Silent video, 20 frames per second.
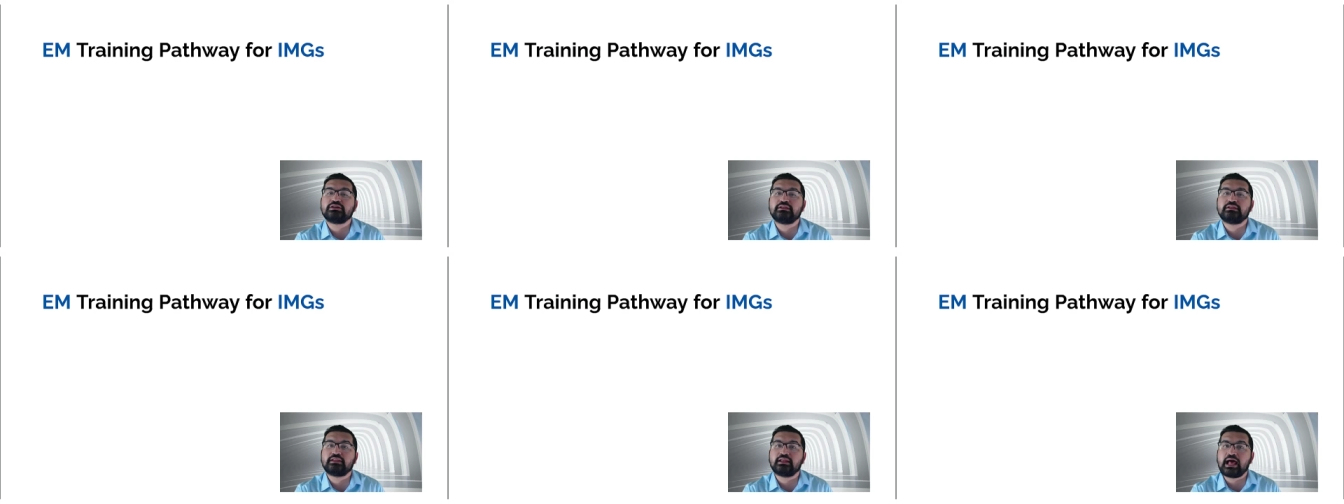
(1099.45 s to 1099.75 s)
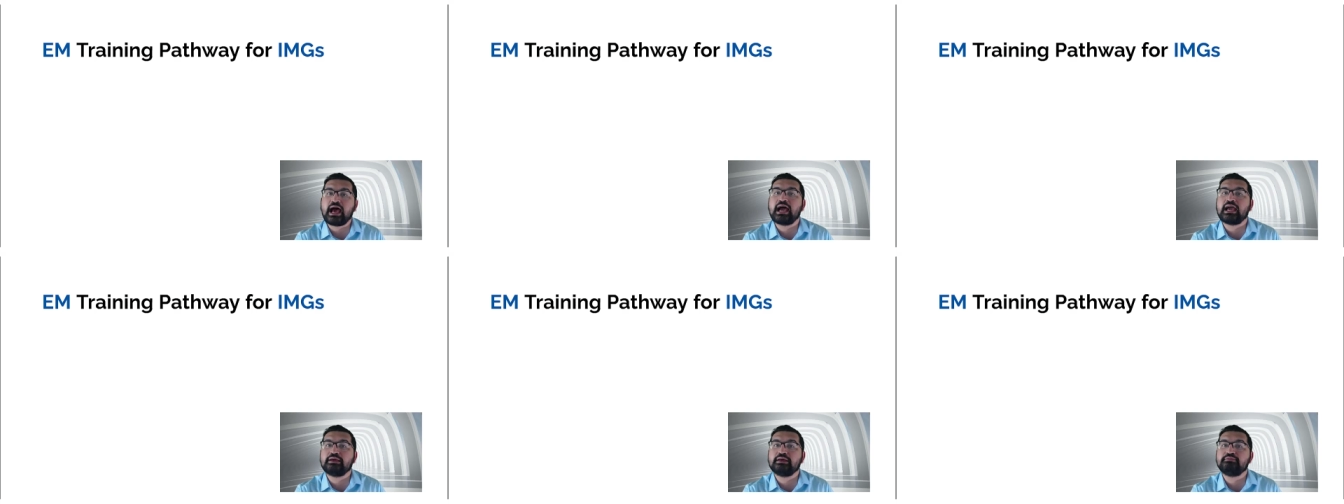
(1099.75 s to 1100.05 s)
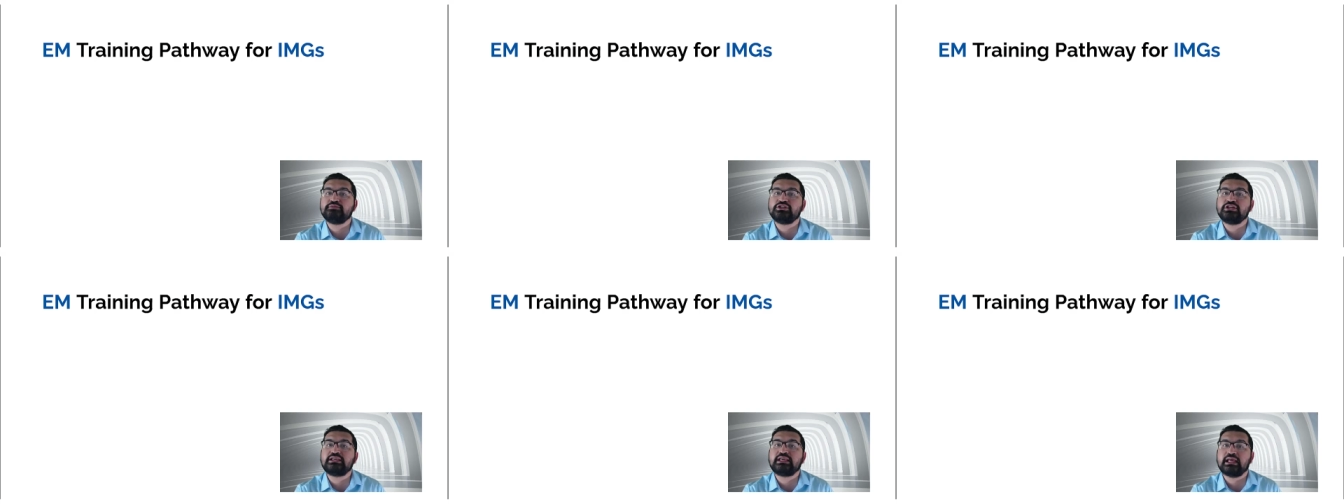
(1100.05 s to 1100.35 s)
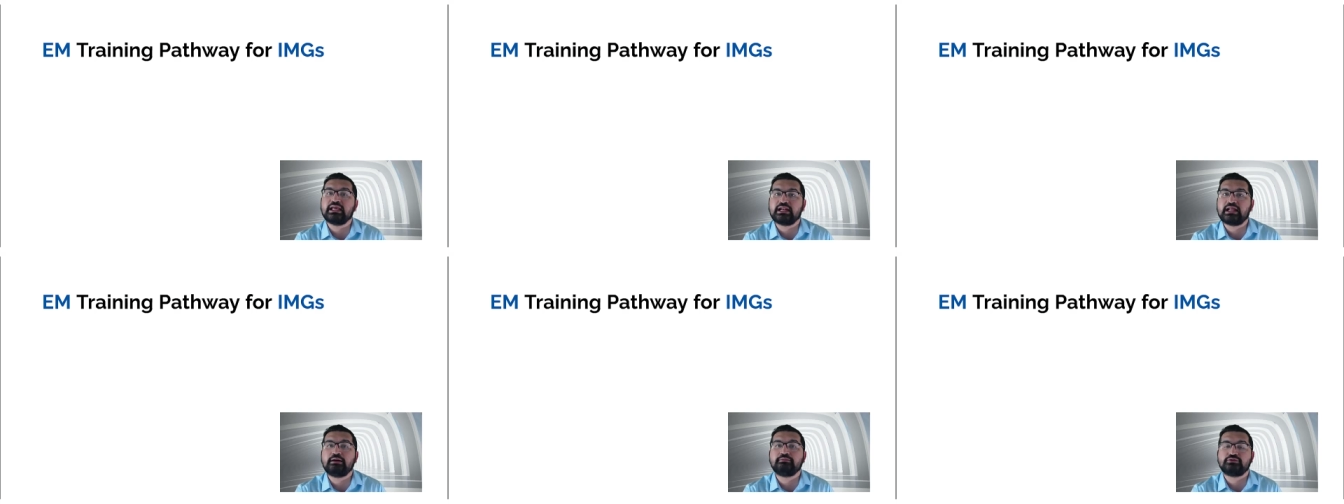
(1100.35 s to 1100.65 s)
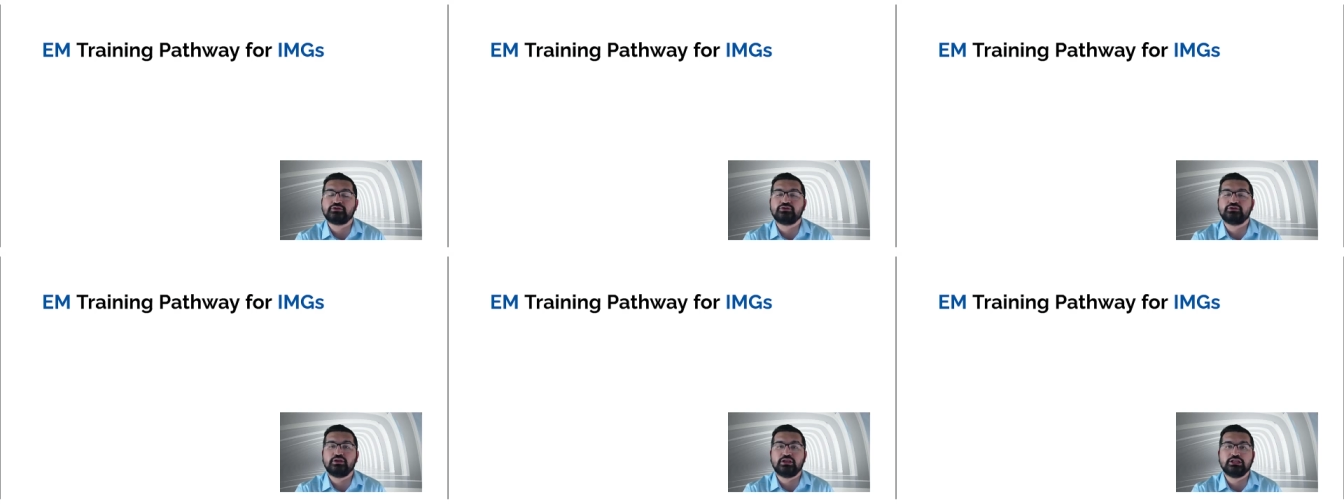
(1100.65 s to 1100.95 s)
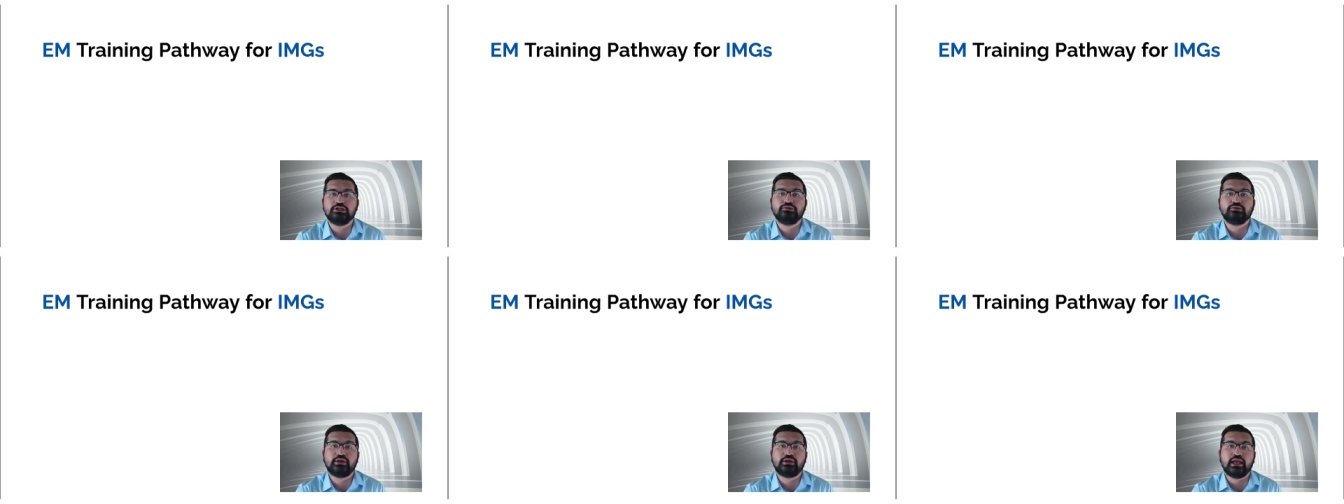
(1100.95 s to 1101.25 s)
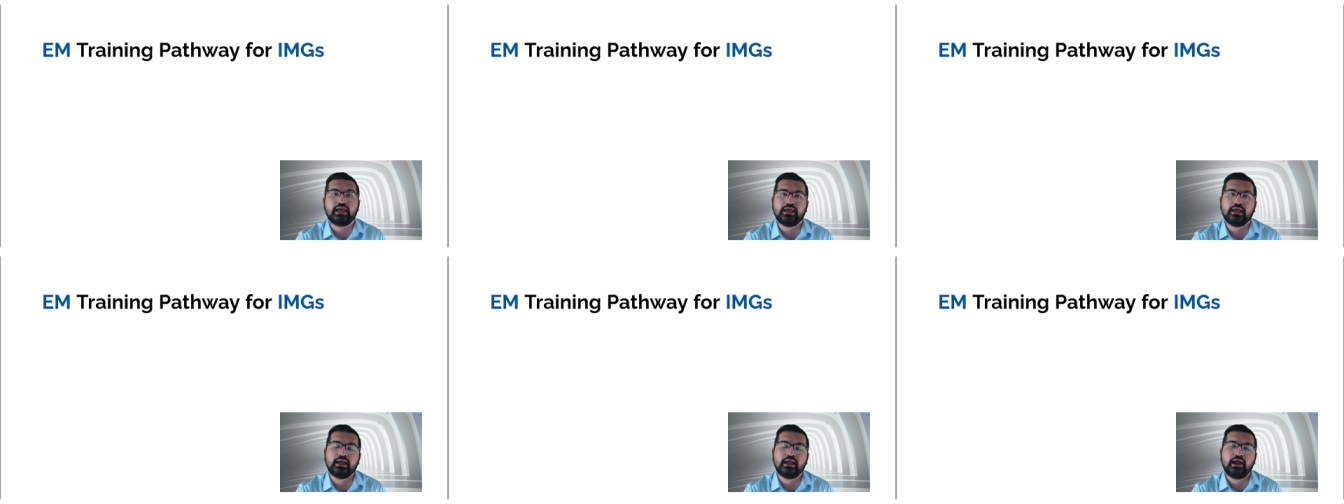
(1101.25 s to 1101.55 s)
that IMG can come to the
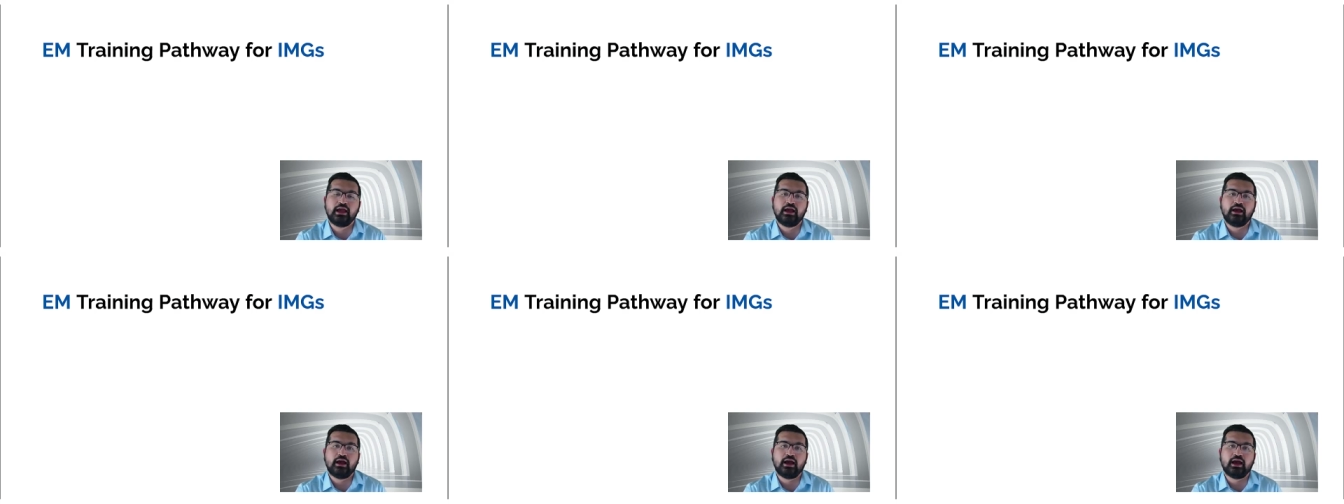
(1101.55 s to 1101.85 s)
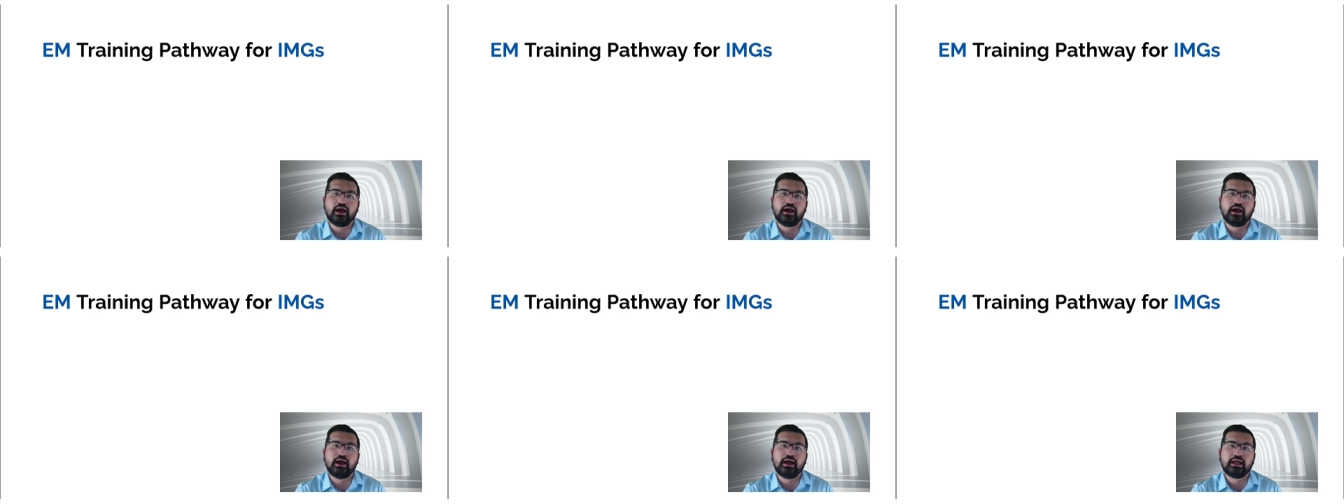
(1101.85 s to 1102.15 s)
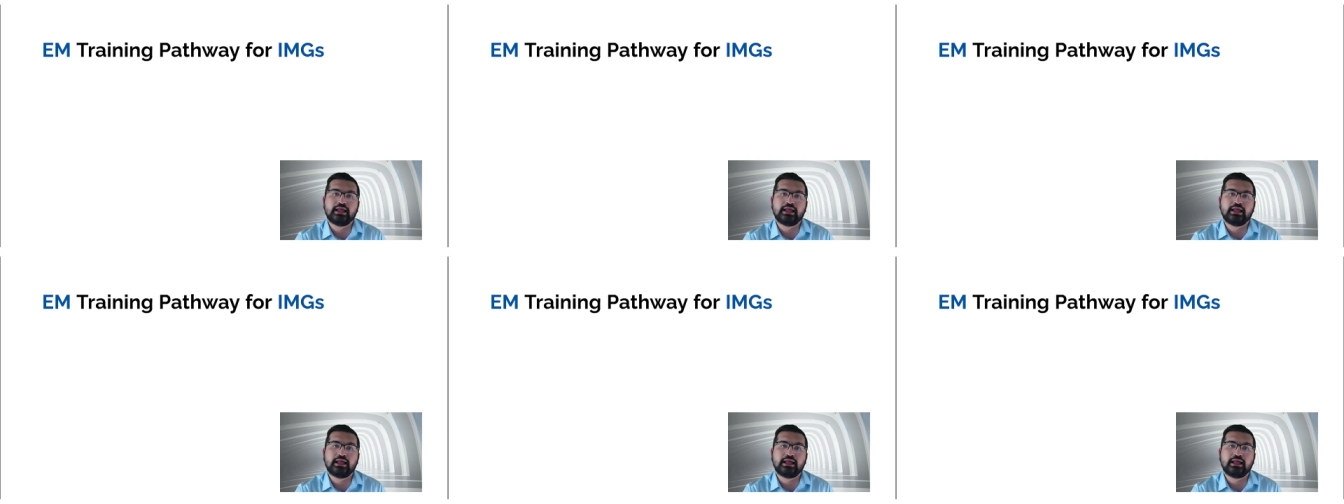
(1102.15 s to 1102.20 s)
UK uh,